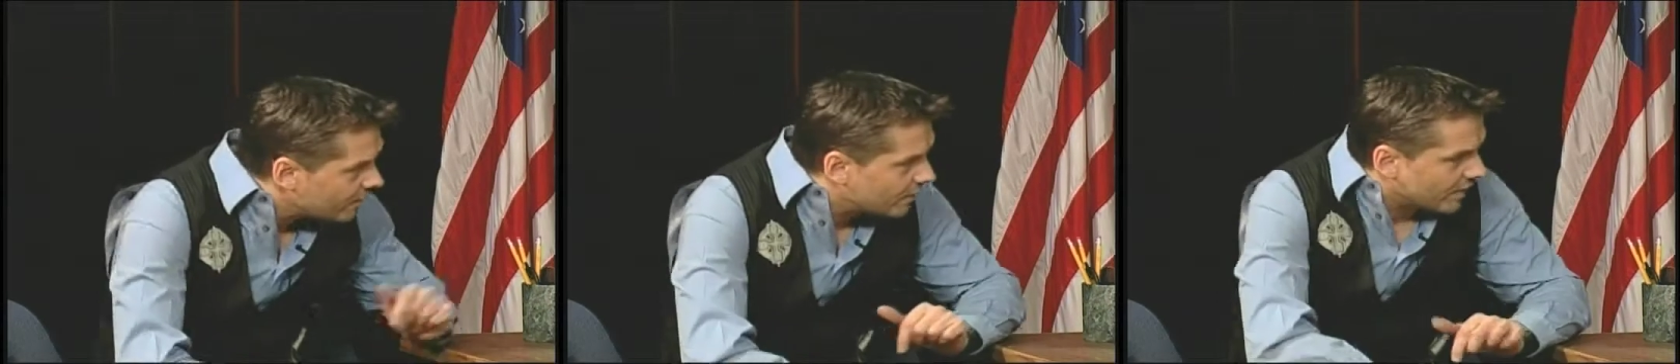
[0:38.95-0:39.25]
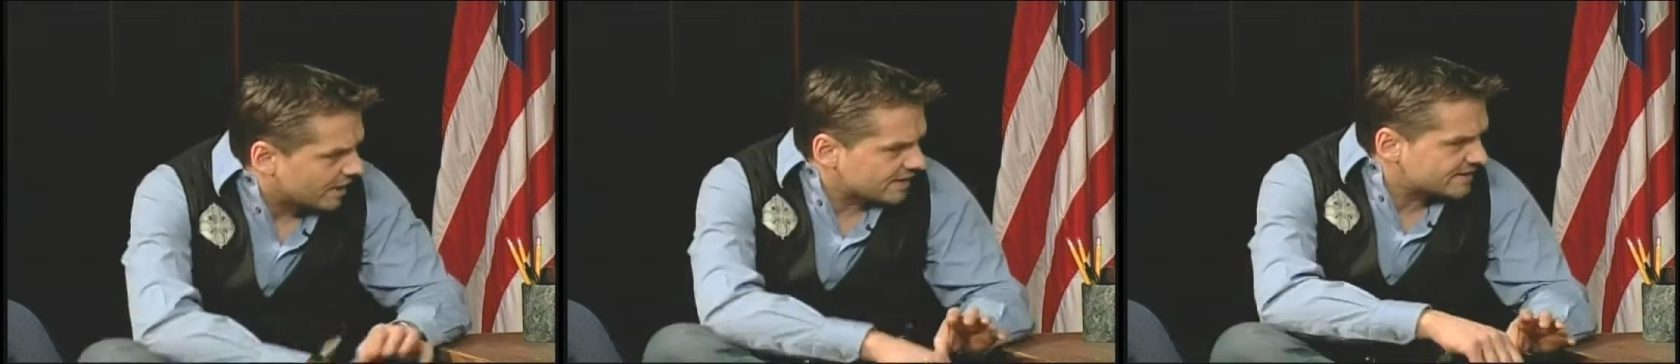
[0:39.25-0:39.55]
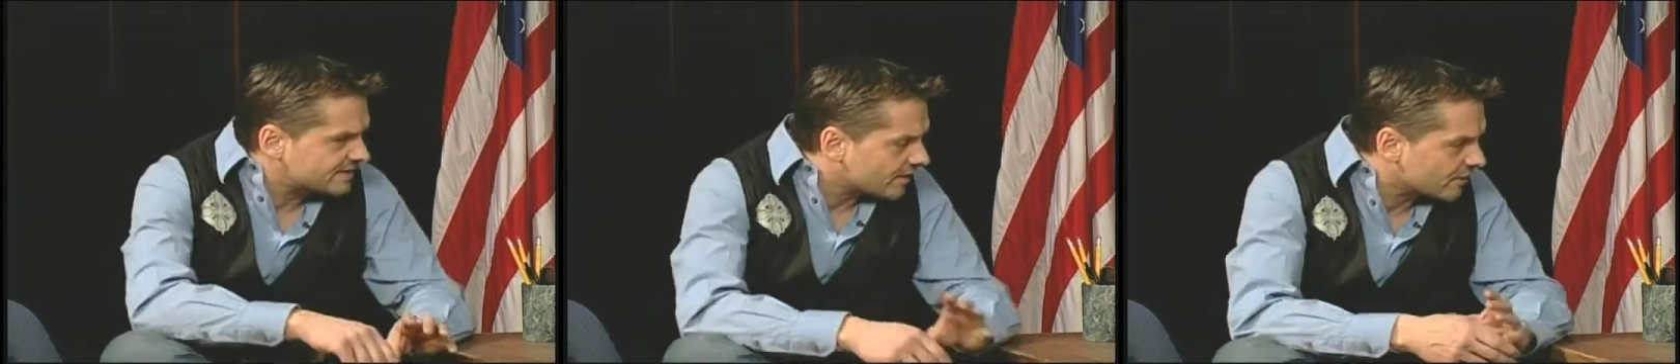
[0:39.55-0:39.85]
the
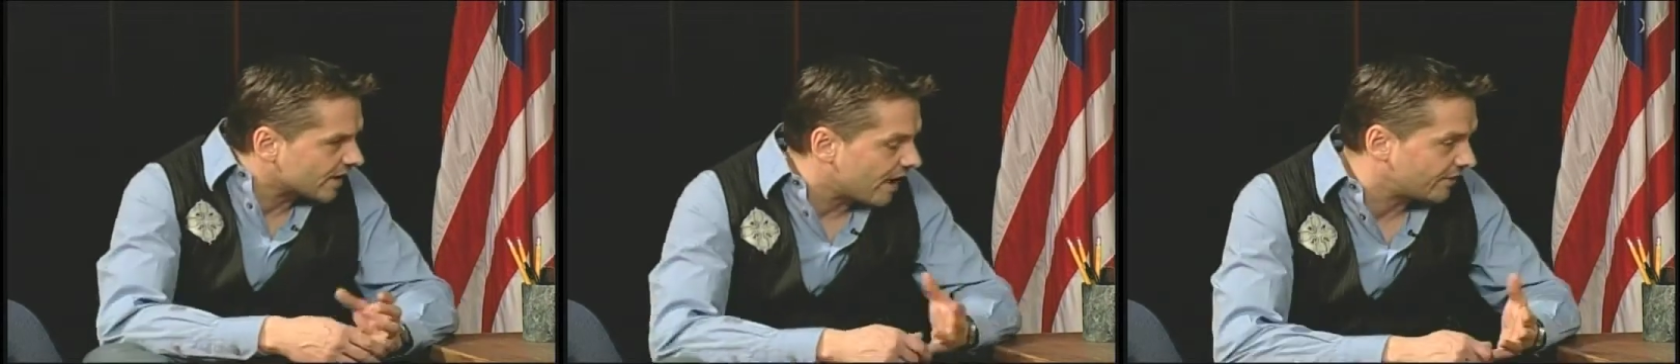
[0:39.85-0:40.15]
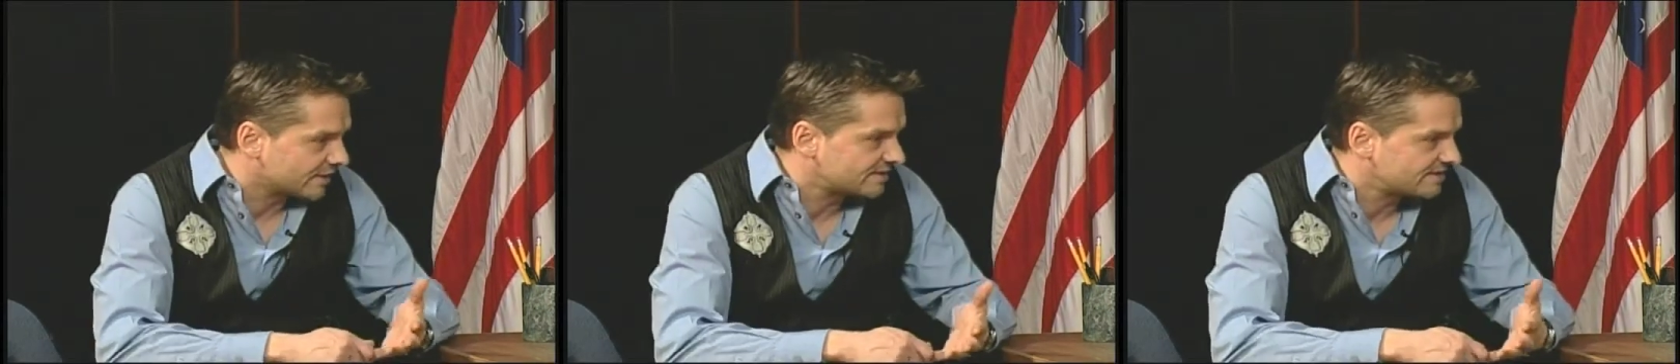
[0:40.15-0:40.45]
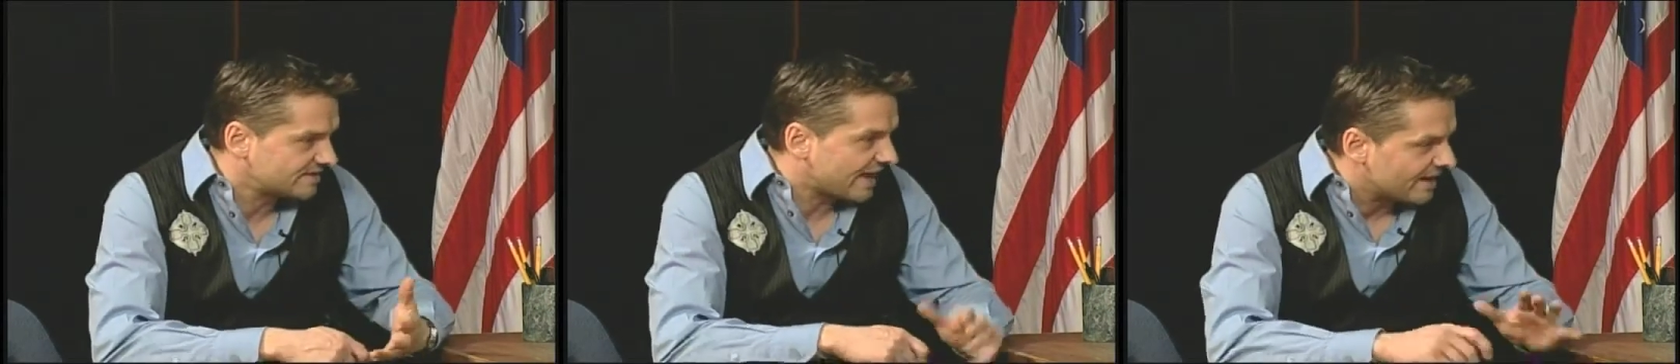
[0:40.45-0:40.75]
Southern Gothic
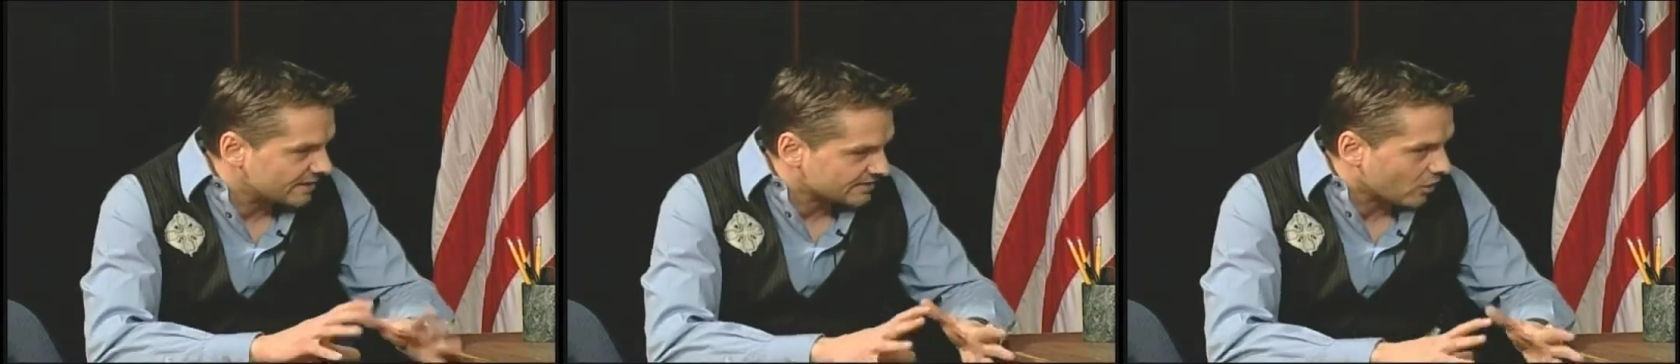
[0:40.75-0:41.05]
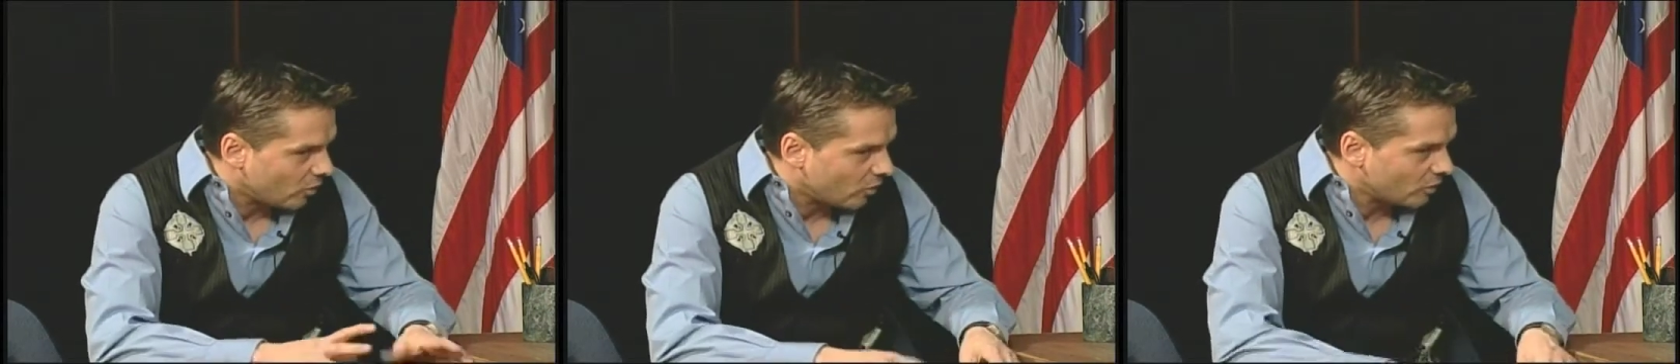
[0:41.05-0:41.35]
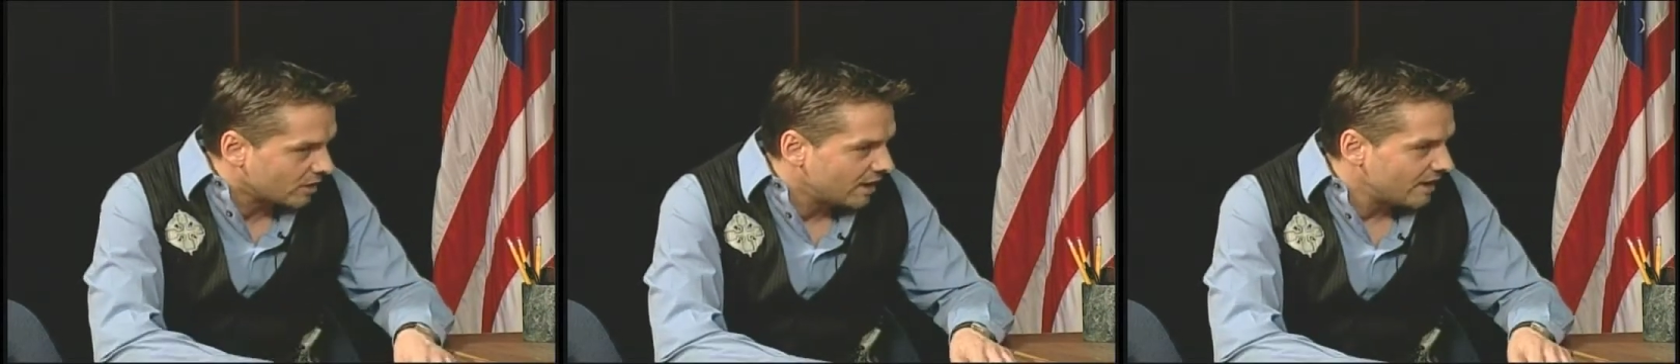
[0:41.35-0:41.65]
style as a whole